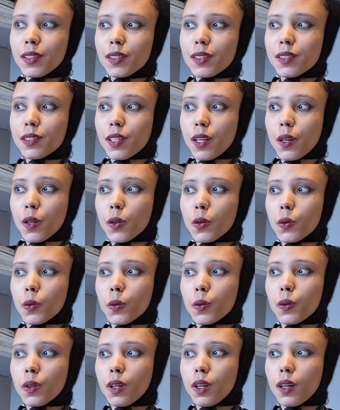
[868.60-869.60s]

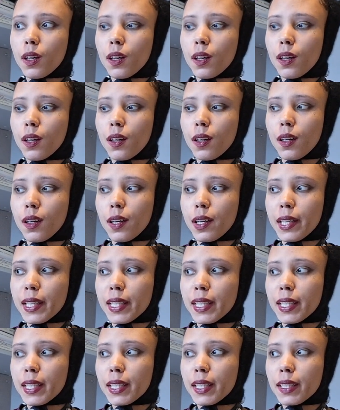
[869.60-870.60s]
So
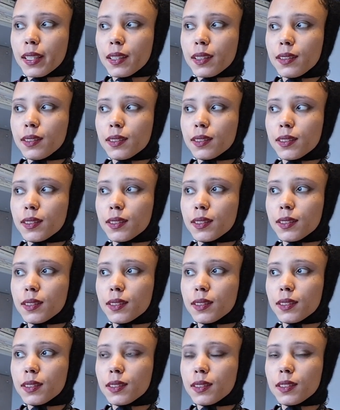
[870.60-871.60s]
I
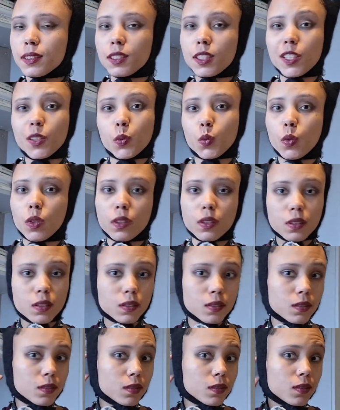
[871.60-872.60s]
just
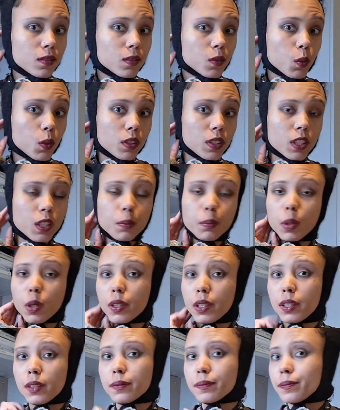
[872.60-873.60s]
wanted a
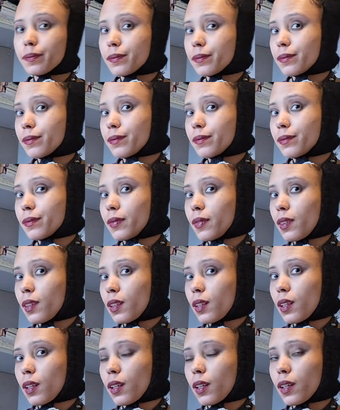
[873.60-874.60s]
bonnet
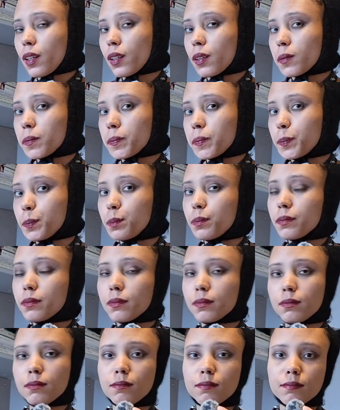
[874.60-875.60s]
that
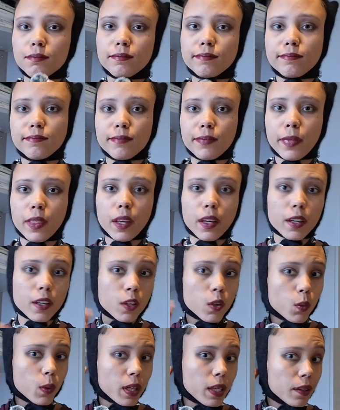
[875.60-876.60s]
I
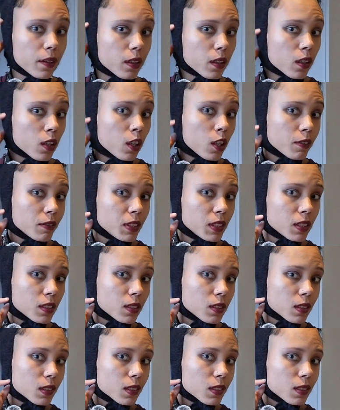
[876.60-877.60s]
could wear that
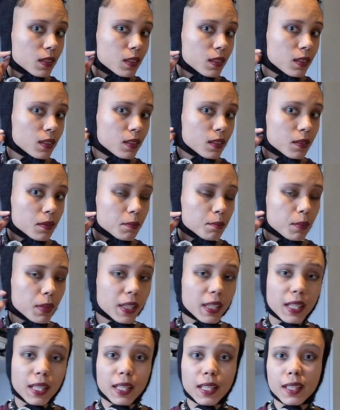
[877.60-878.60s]
covers
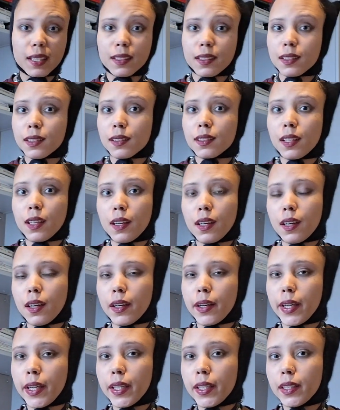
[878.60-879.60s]
my ears
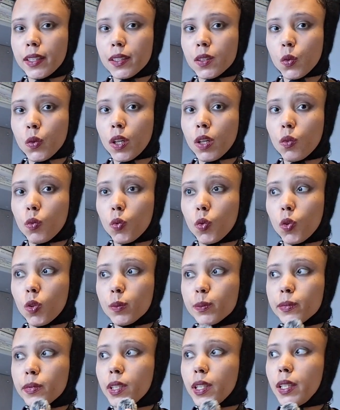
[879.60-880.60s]
and is quite
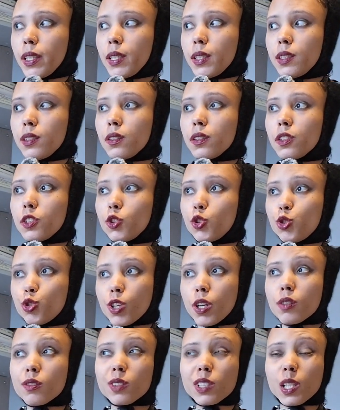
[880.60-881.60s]
warm and
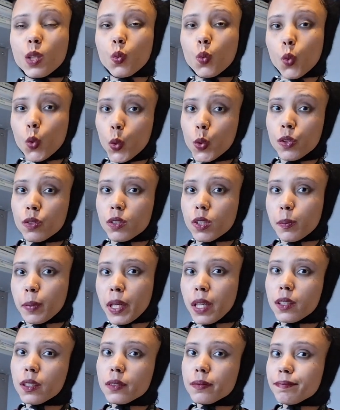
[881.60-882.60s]
generally water
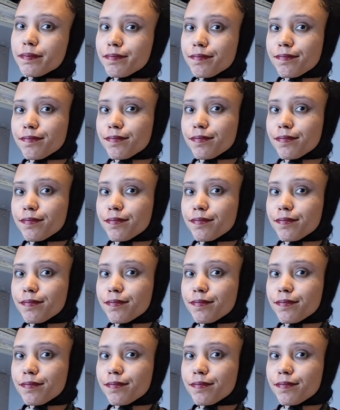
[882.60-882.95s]
repellent.